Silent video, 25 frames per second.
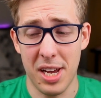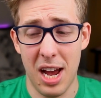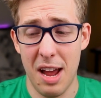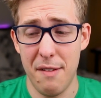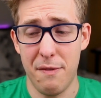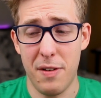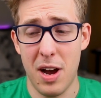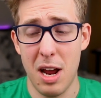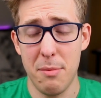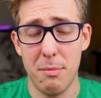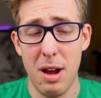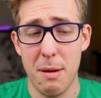I
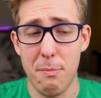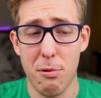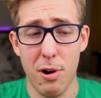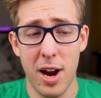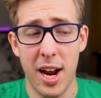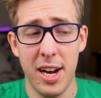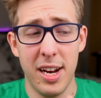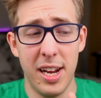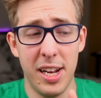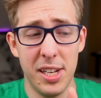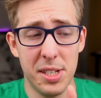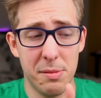find my
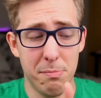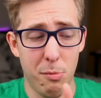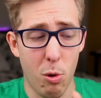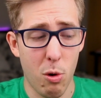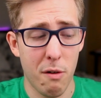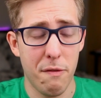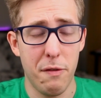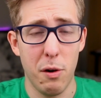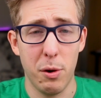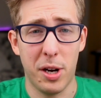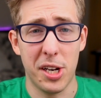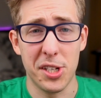brain is
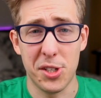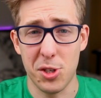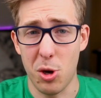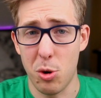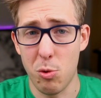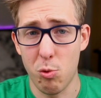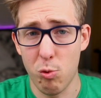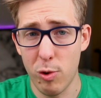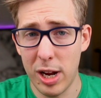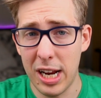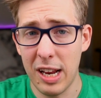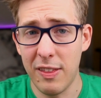more focused
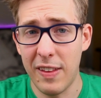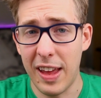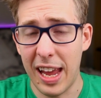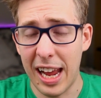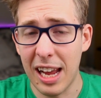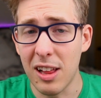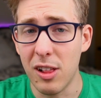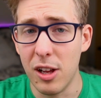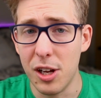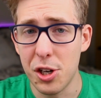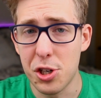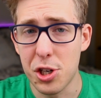on reading the
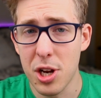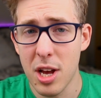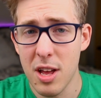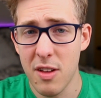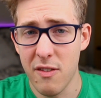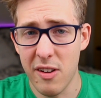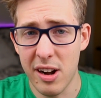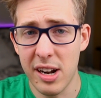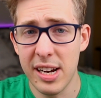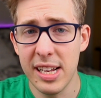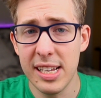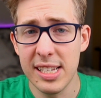English
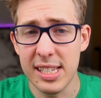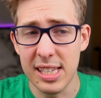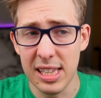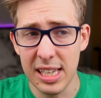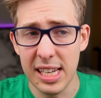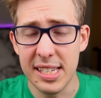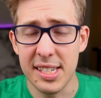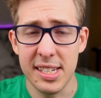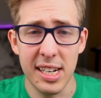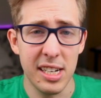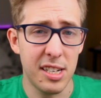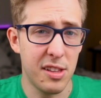than it is
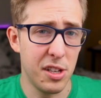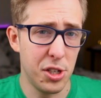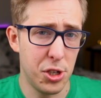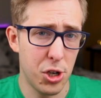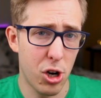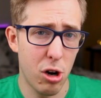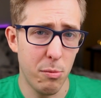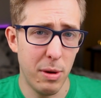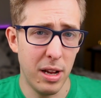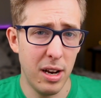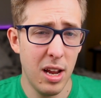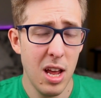listening to the
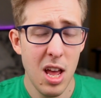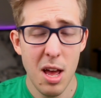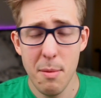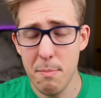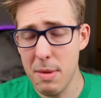German.